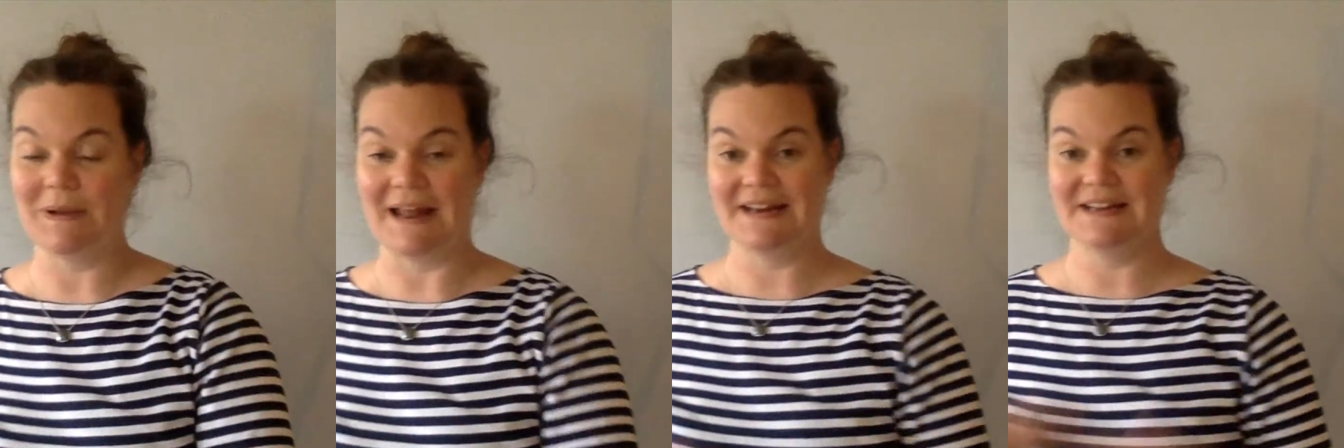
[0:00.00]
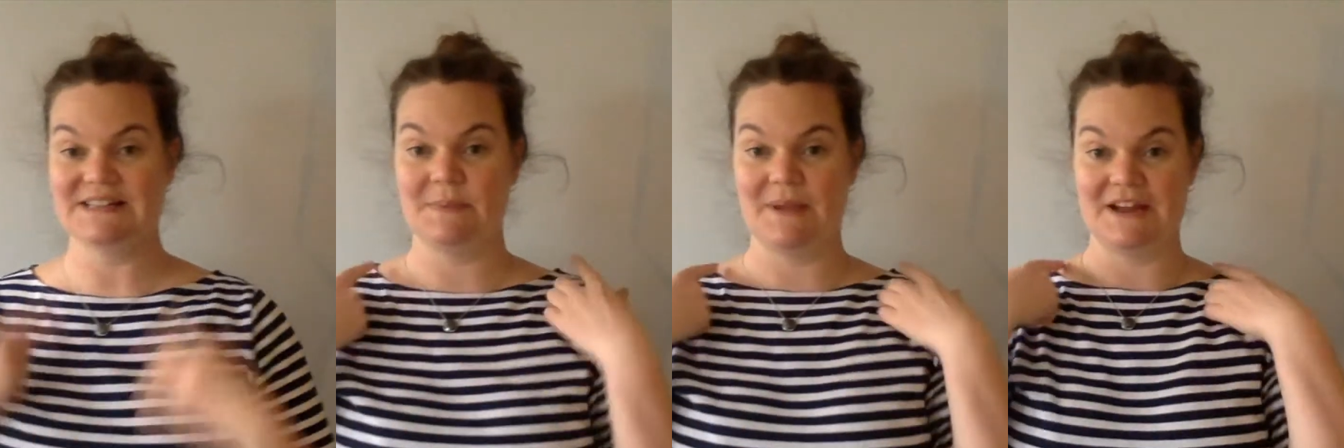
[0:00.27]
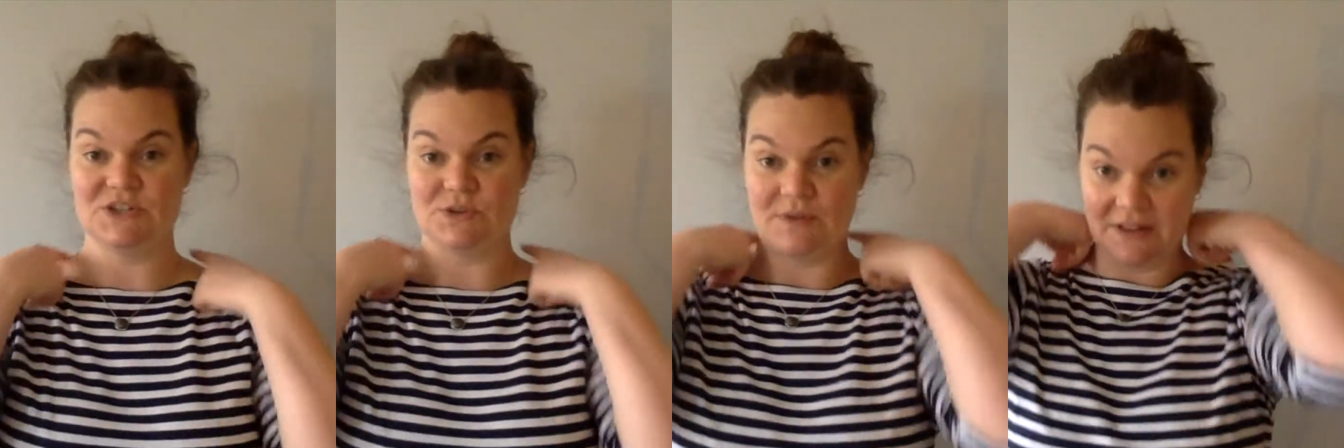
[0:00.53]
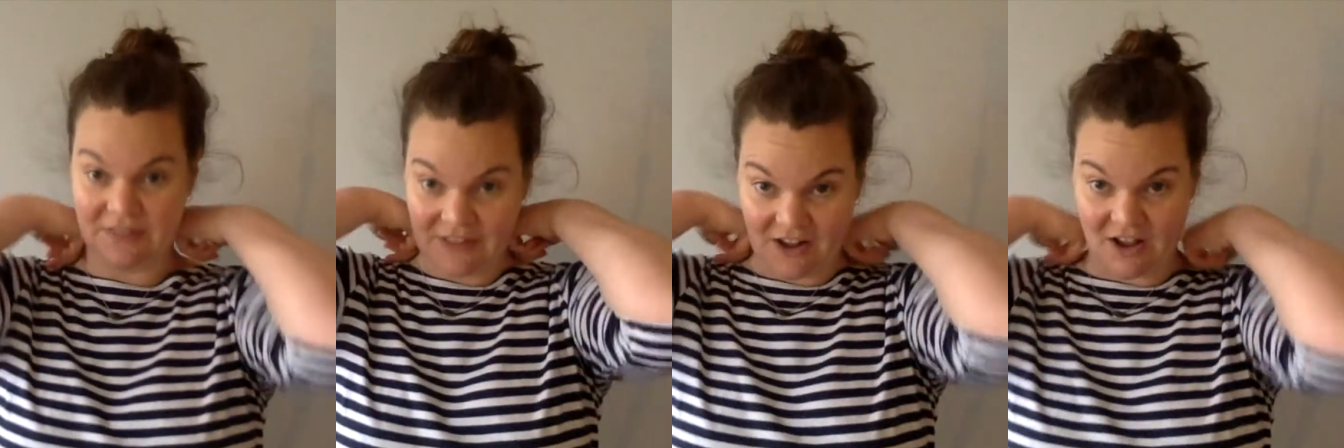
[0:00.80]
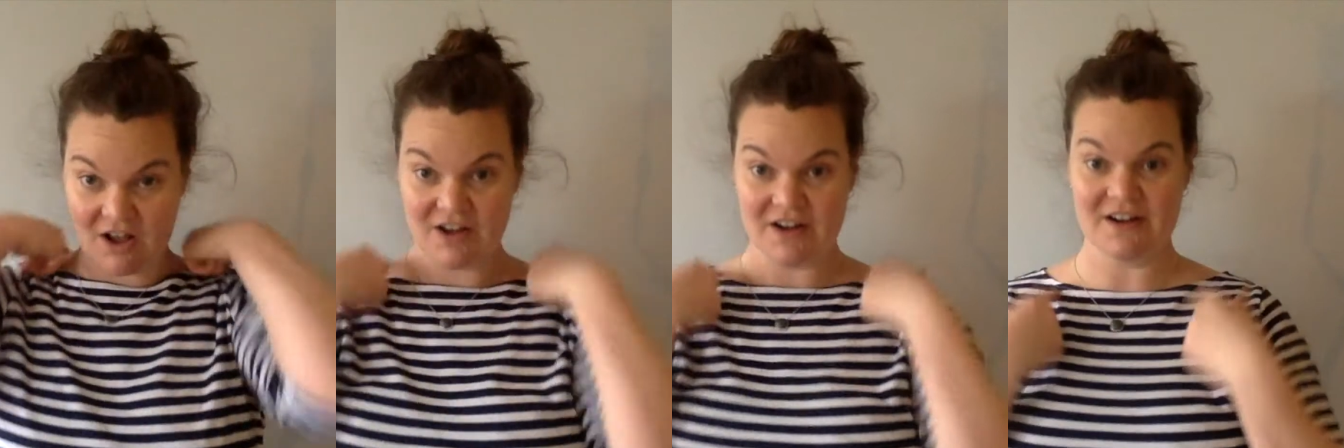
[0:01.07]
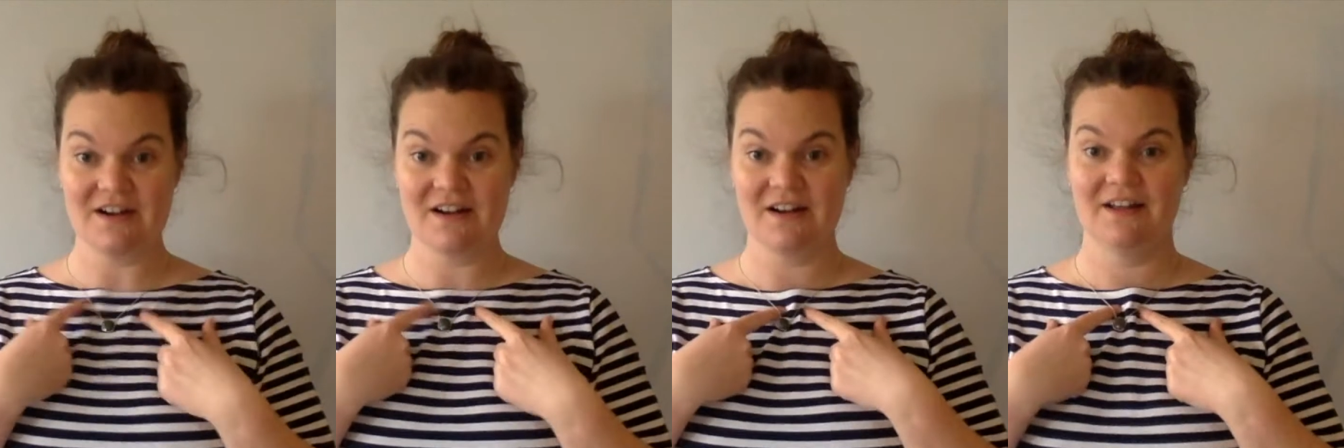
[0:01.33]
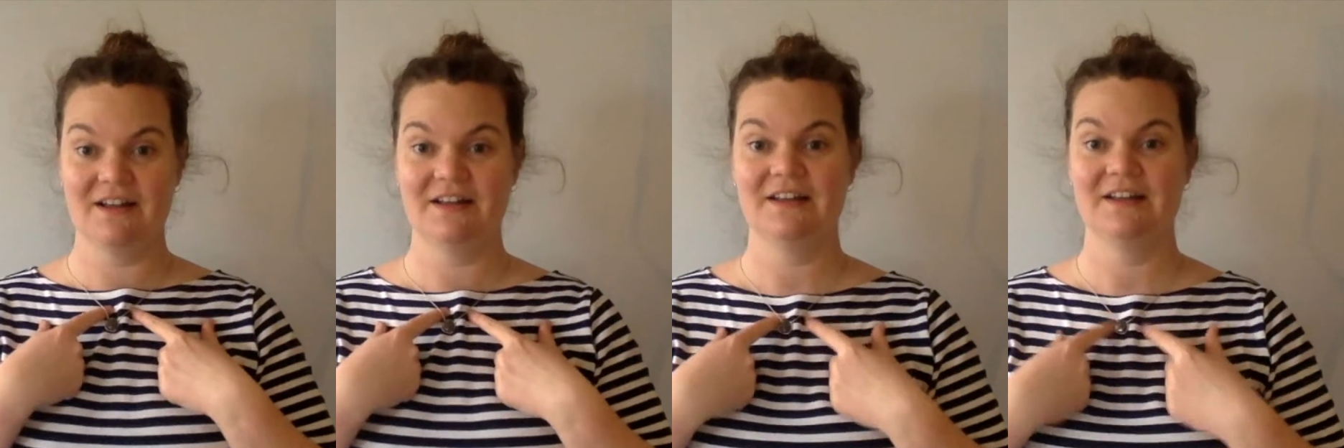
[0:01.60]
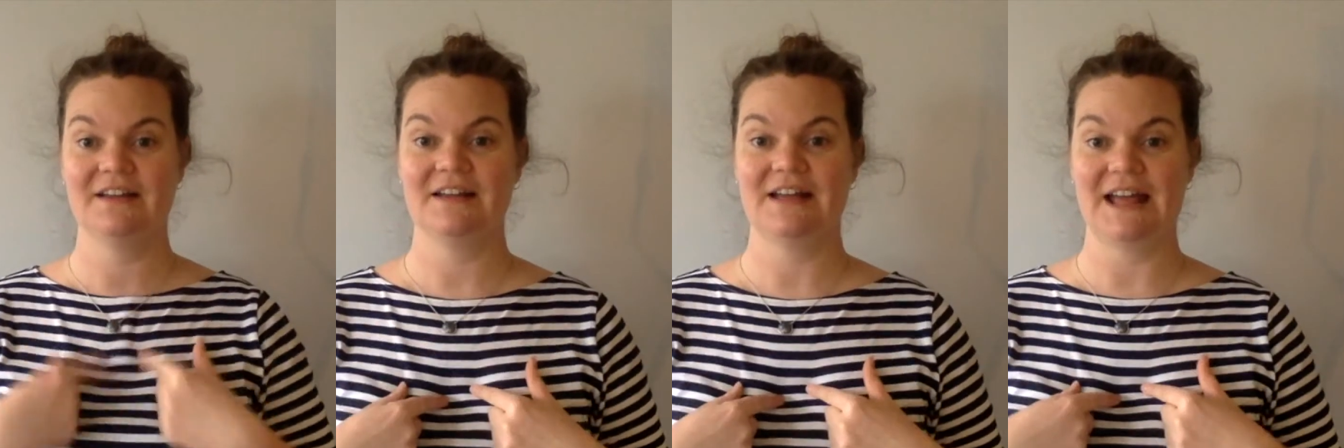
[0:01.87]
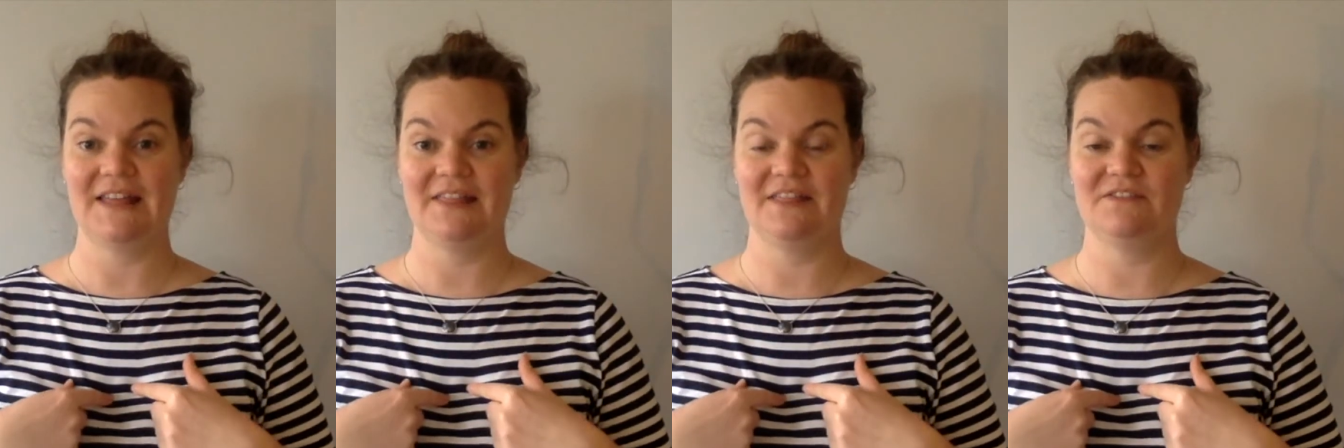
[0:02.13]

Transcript: planning to paint around the collar and